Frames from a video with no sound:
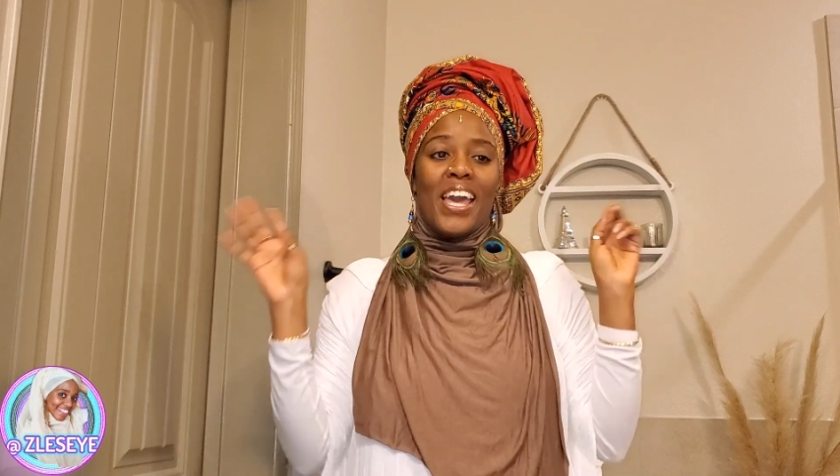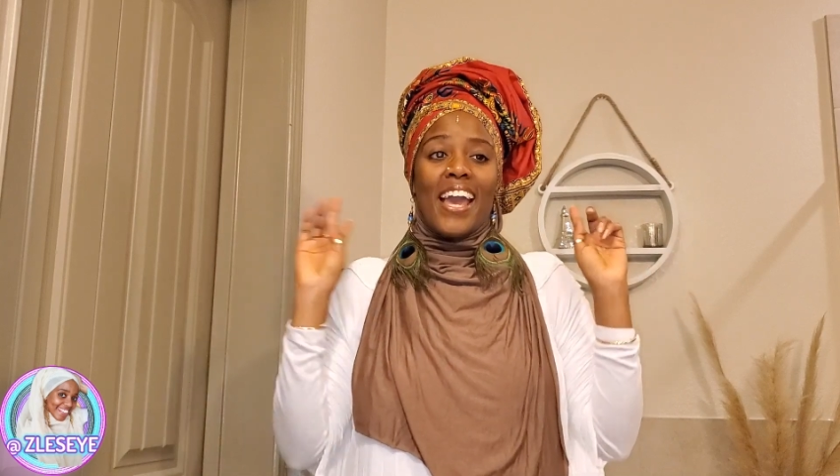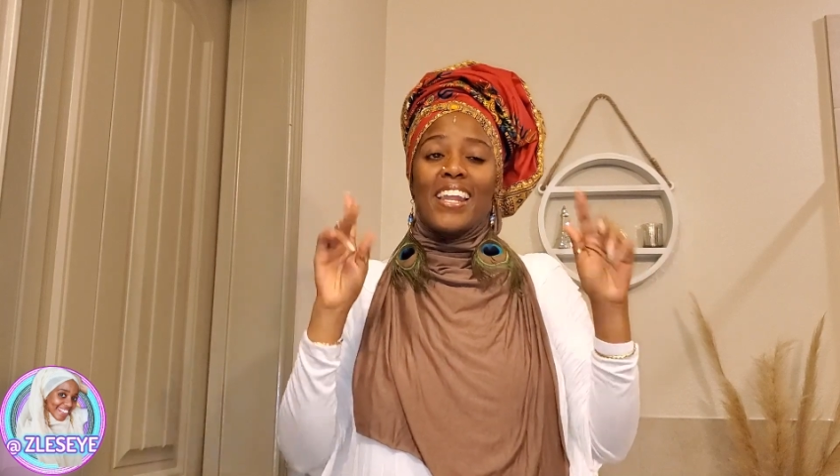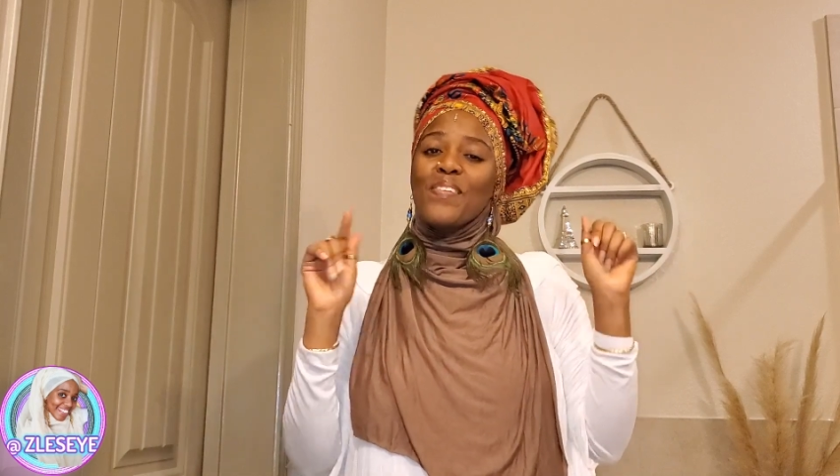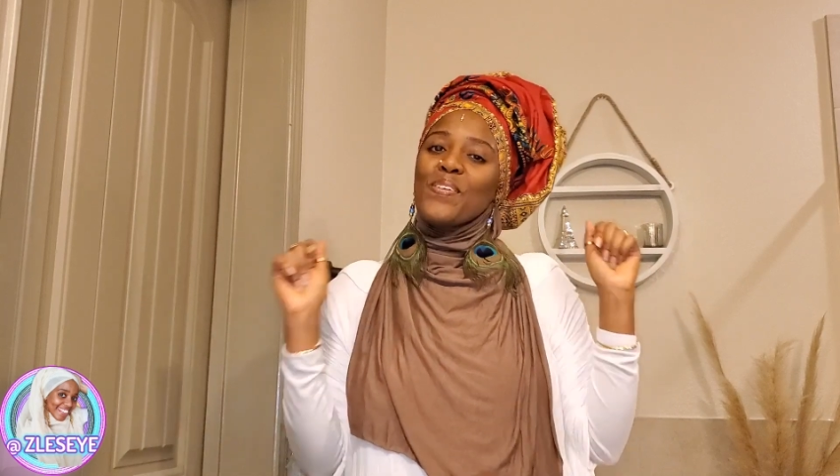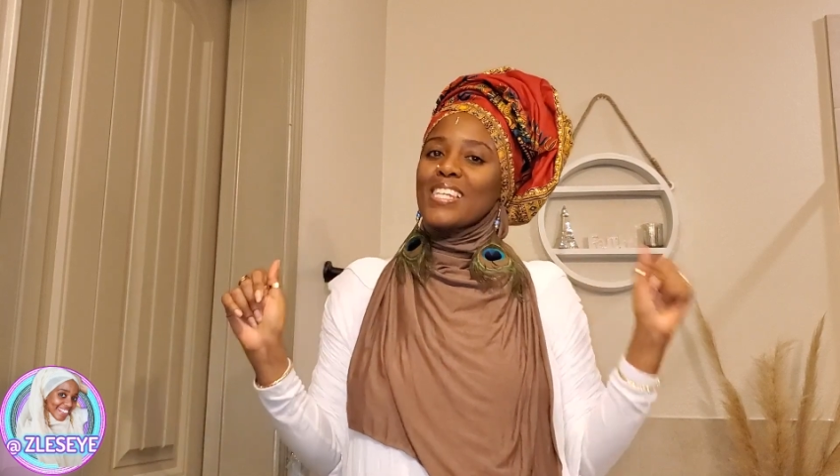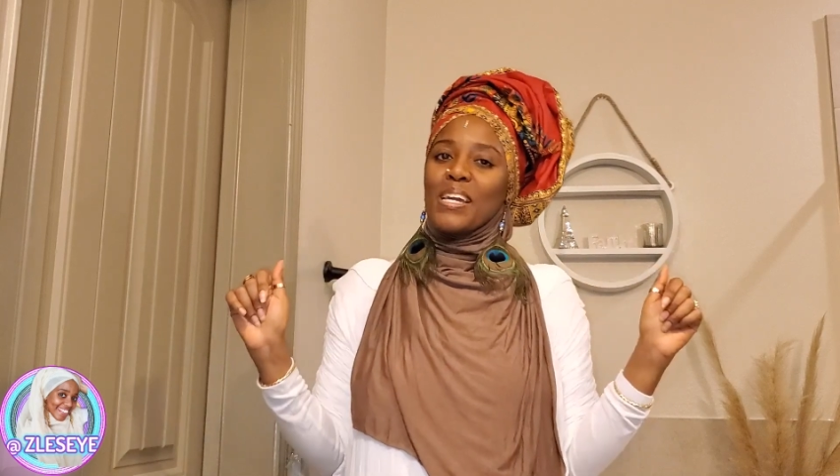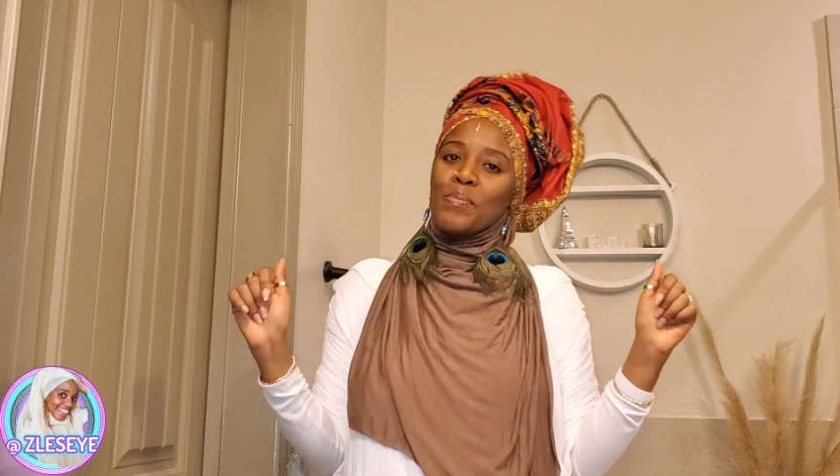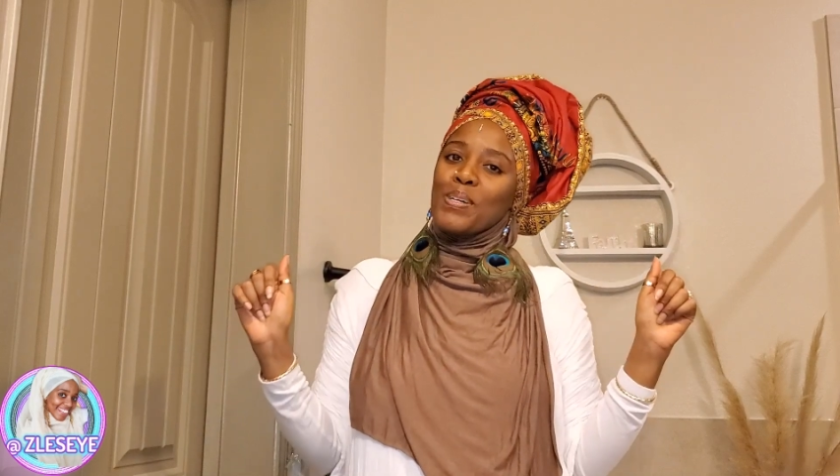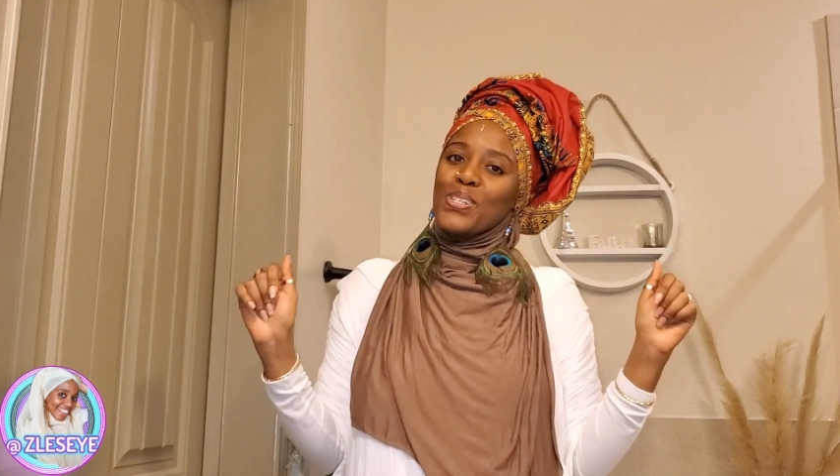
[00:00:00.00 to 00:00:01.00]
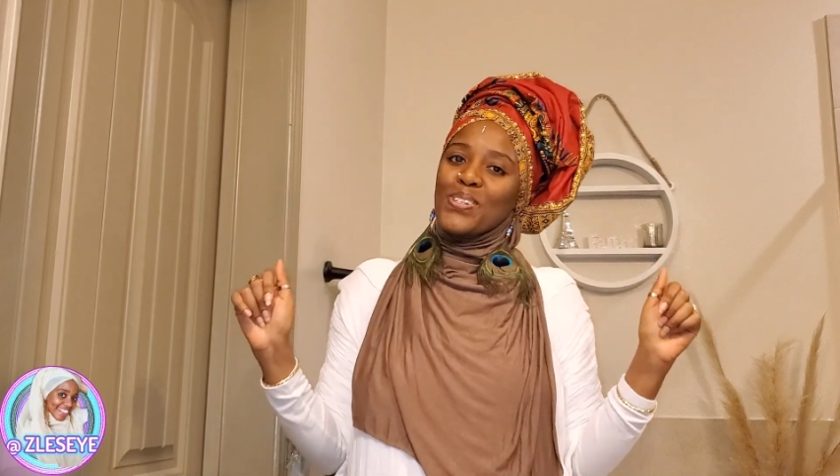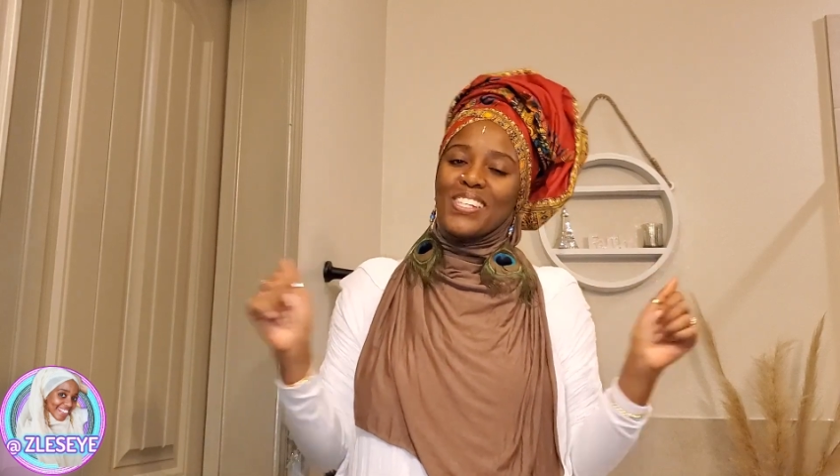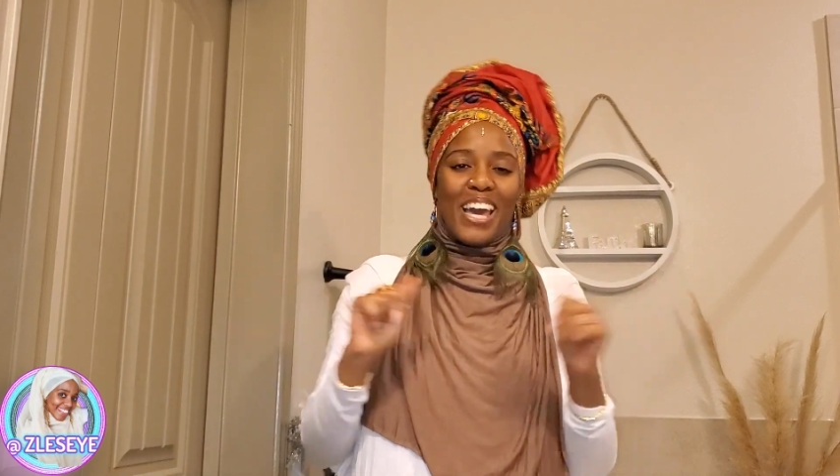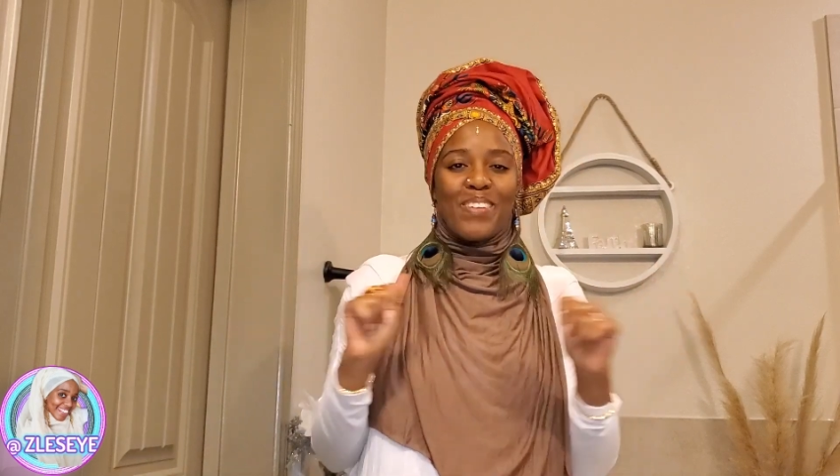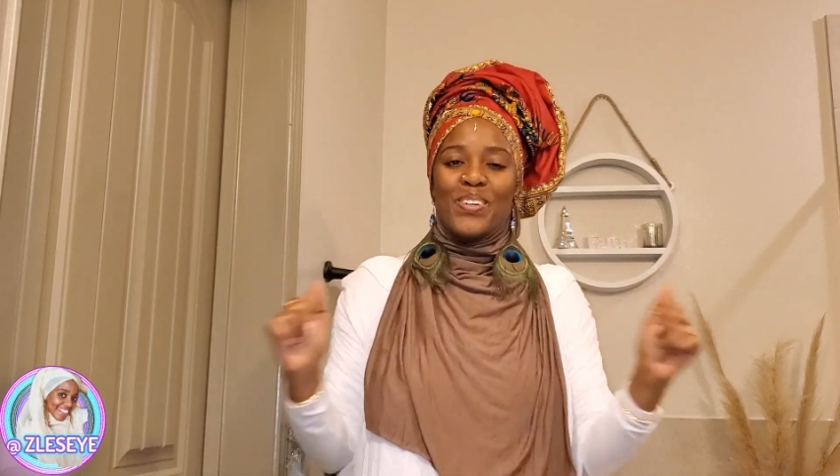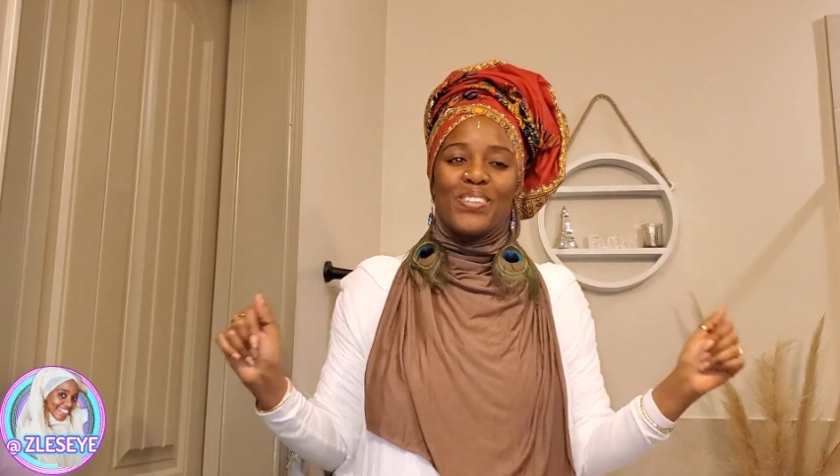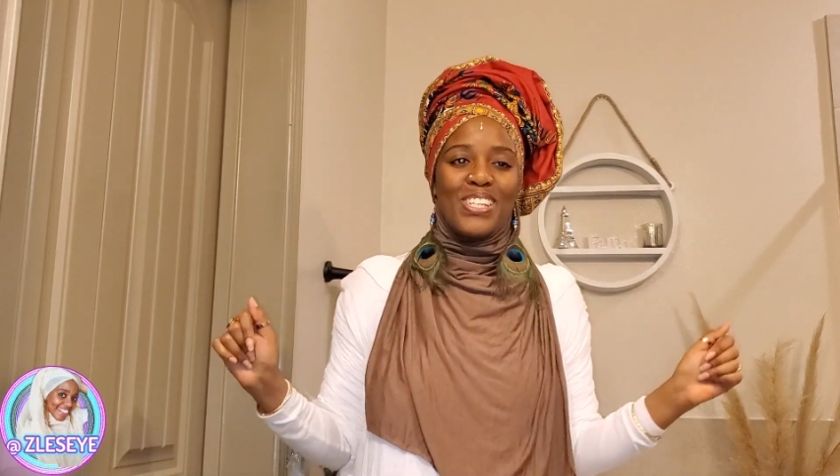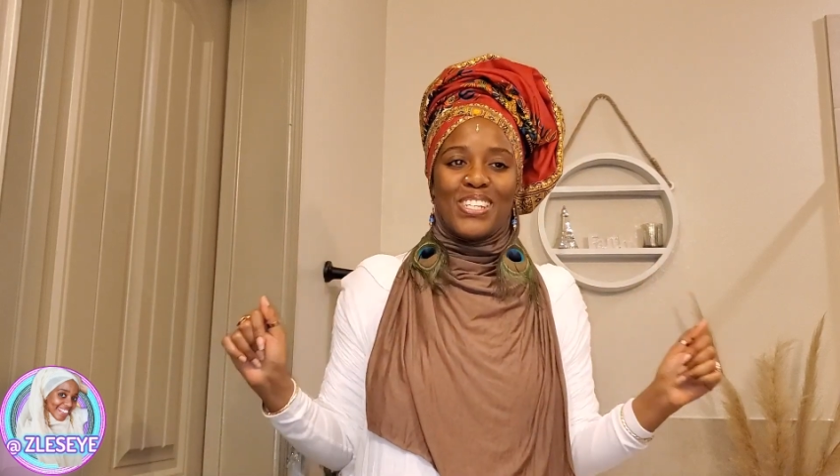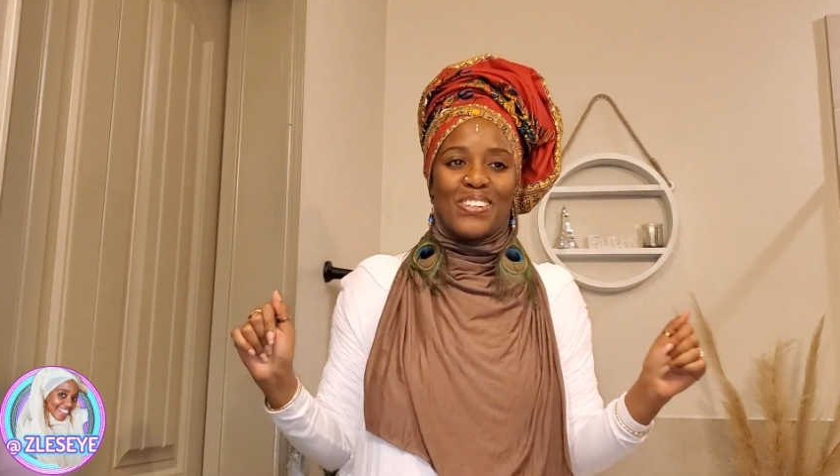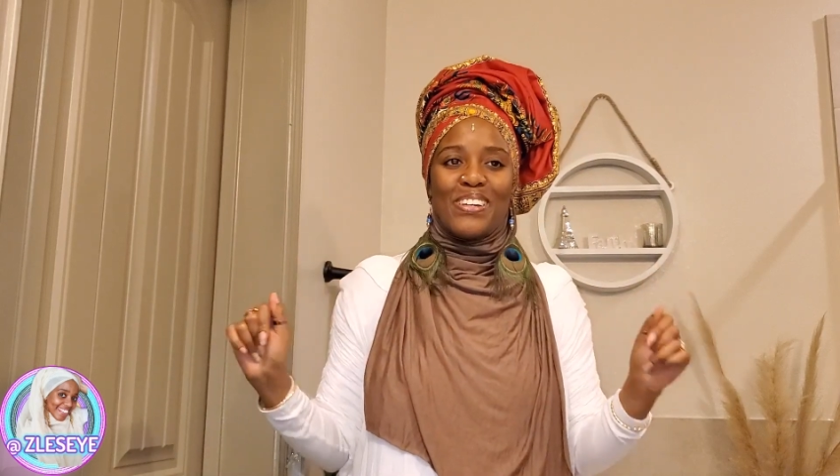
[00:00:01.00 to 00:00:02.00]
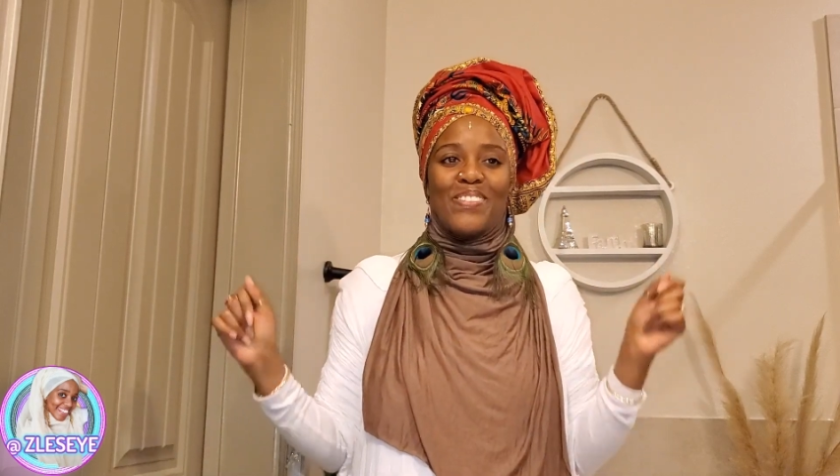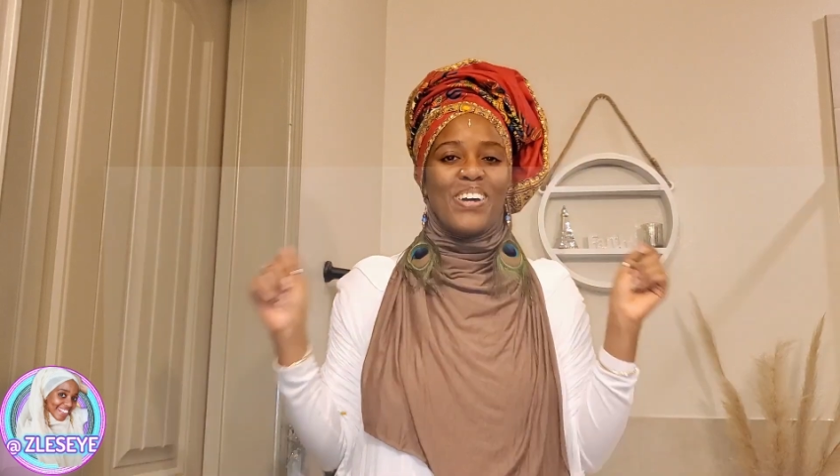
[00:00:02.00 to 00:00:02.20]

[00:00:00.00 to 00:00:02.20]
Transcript: and if you take a picture, tag me on Instagram.